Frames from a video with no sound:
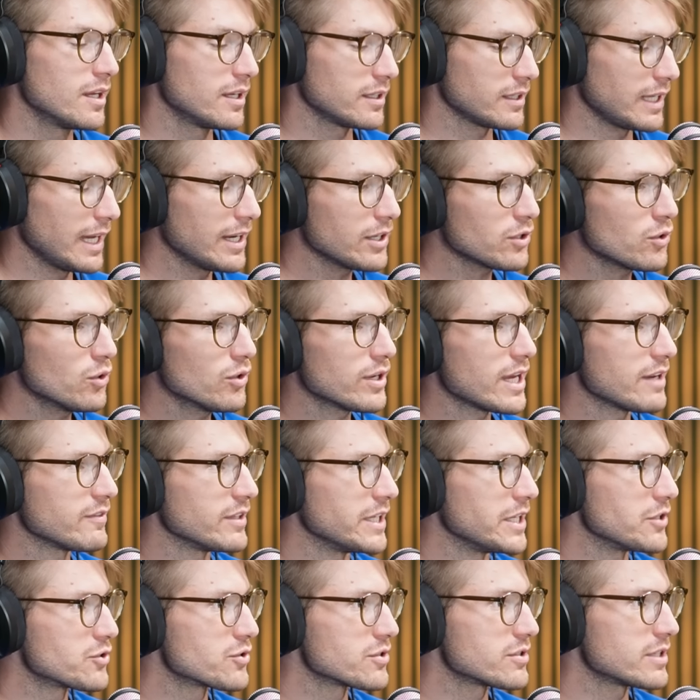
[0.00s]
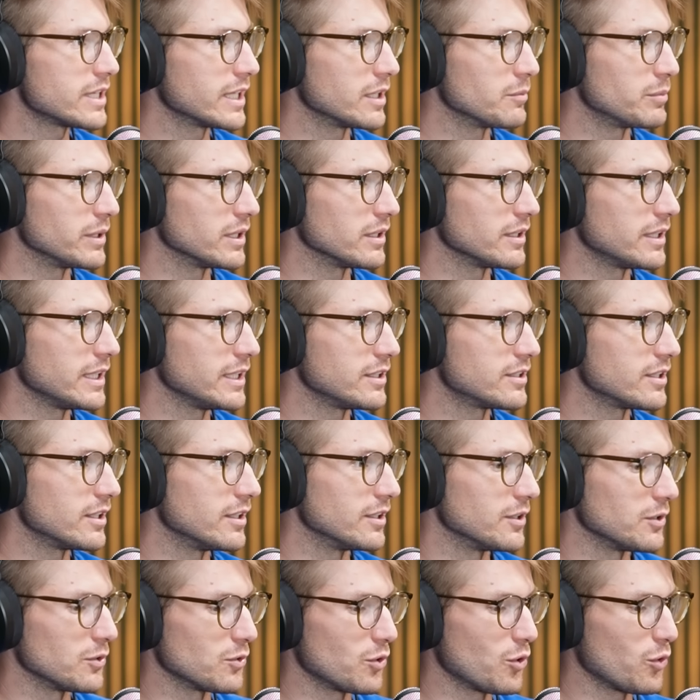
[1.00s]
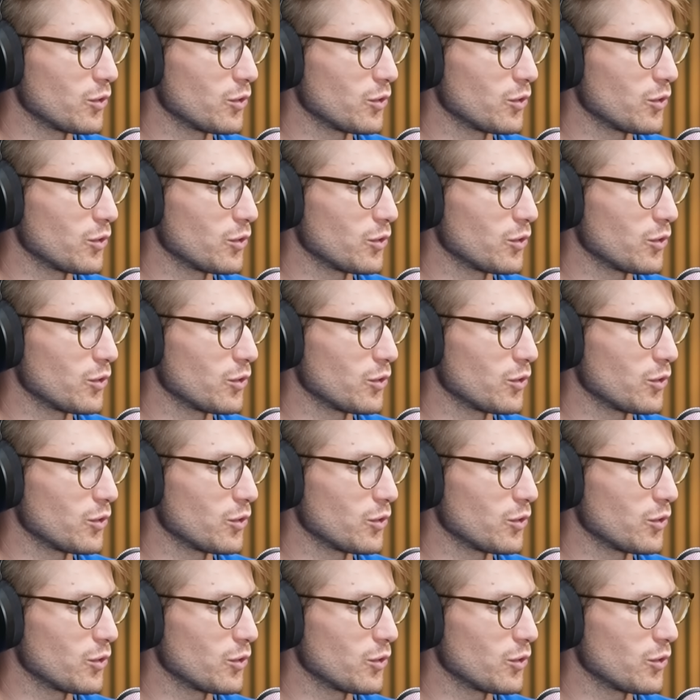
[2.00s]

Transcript: Canaccord have an interesting ability to